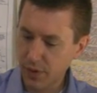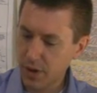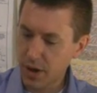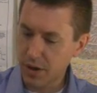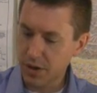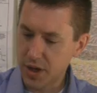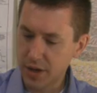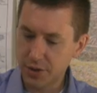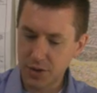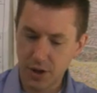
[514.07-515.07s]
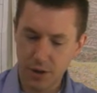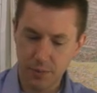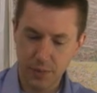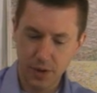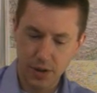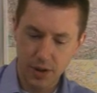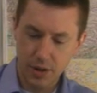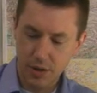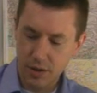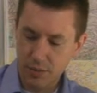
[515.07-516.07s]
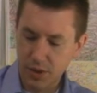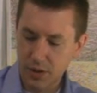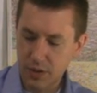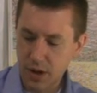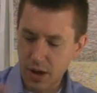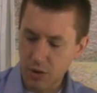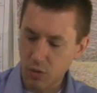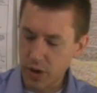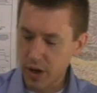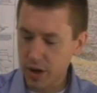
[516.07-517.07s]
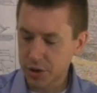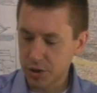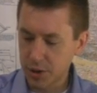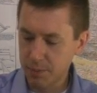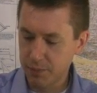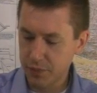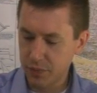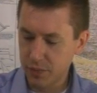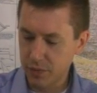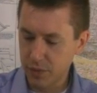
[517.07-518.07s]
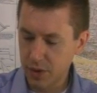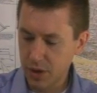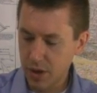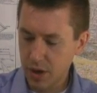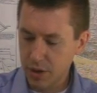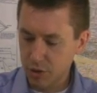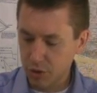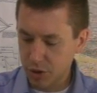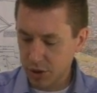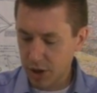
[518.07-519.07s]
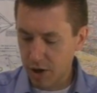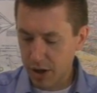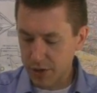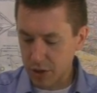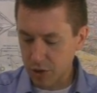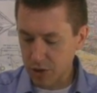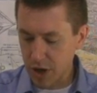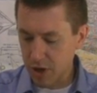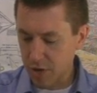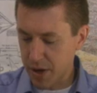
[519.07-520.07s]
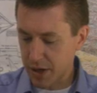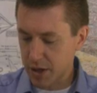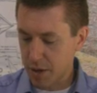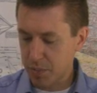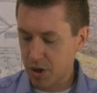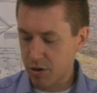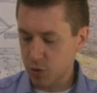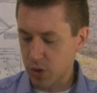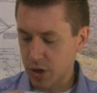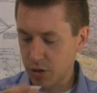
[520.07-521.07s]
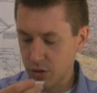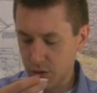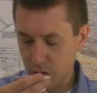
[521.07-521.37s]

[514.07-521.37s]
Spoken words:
And the taste here. Get that out of the way actually. Good clarity as I look down into my cup here as well.